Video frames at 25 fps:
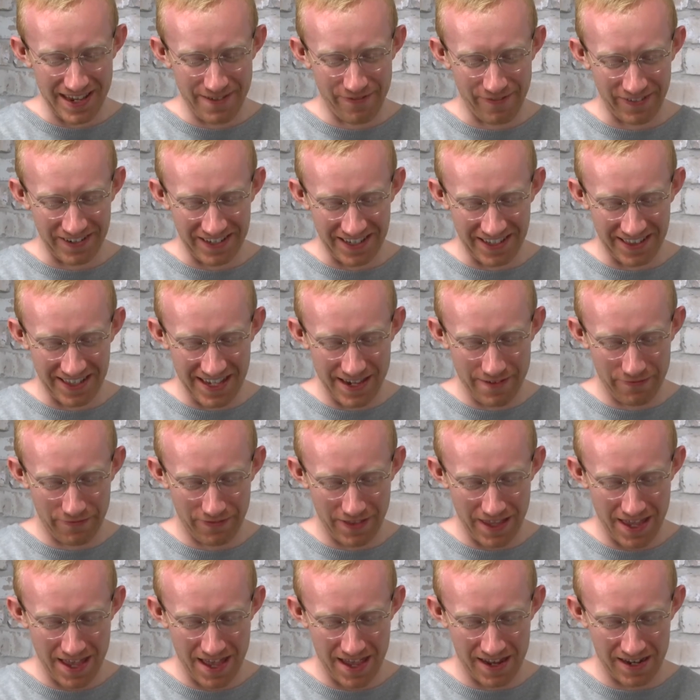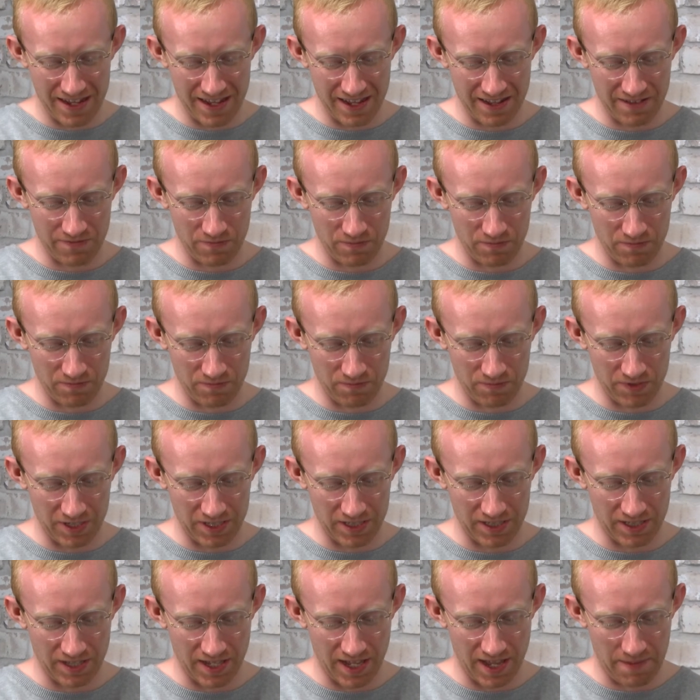leave you leave there, uh,
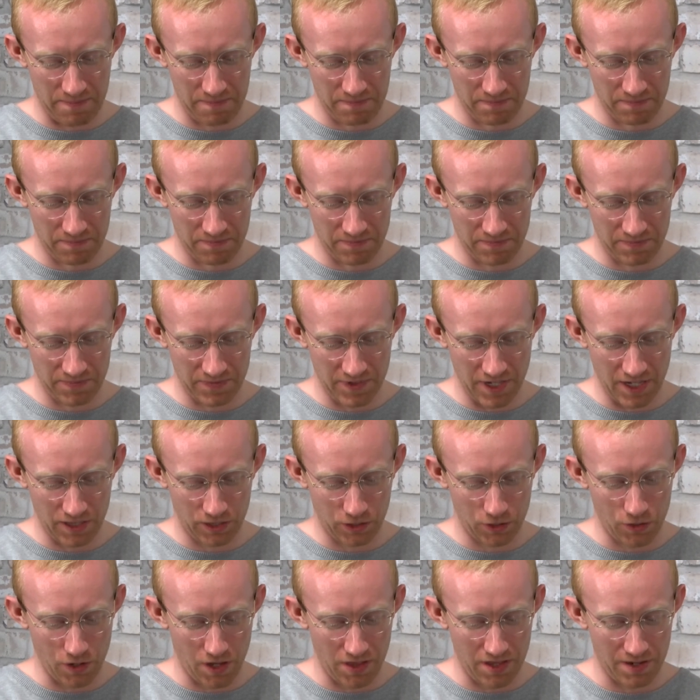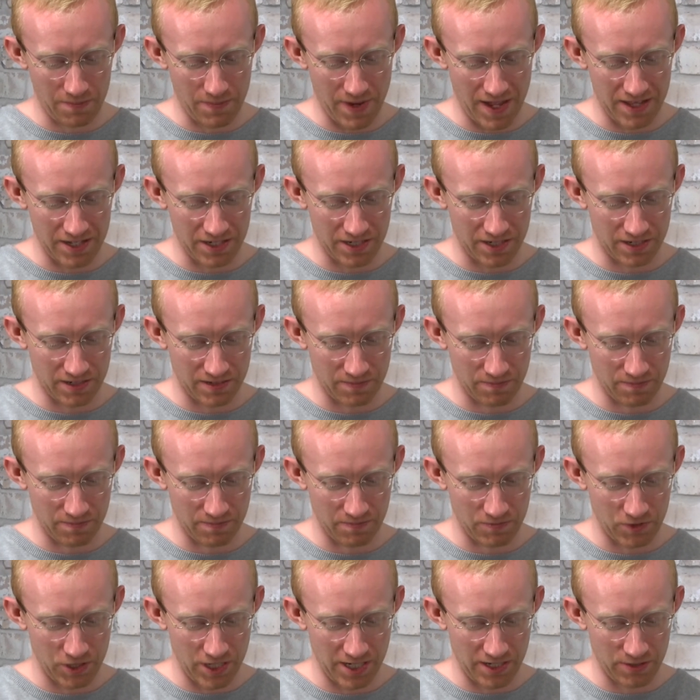did, um, you had two other
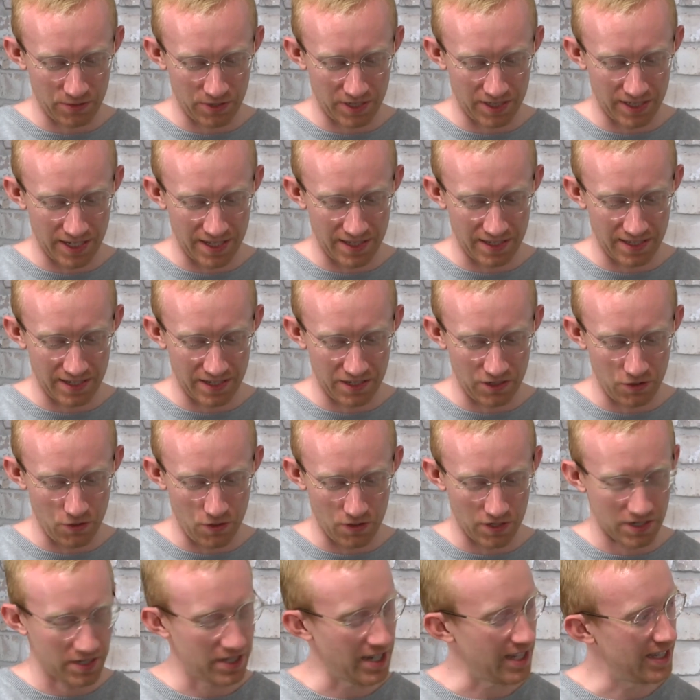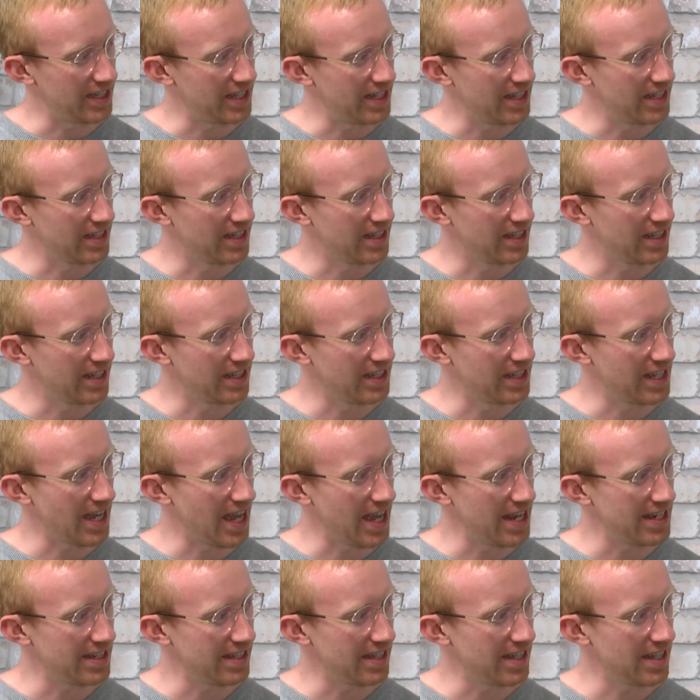managerial stints at York City and, and
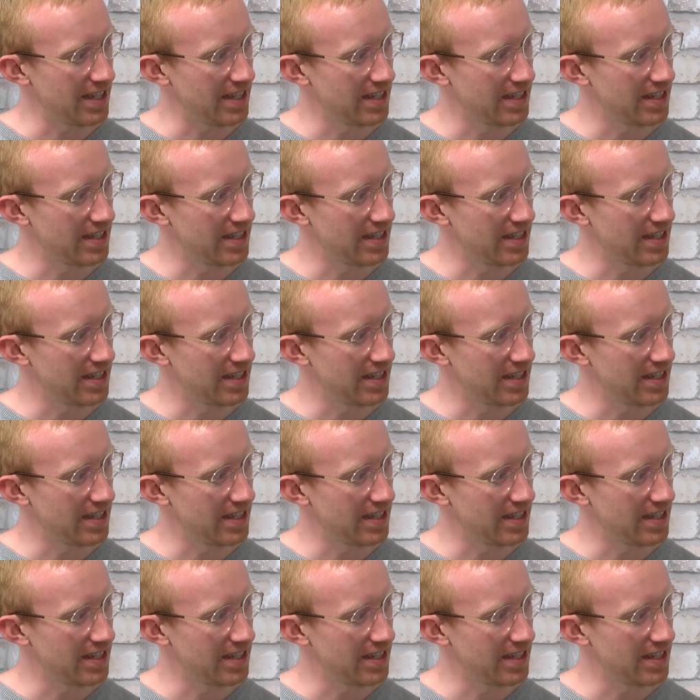Guiseley.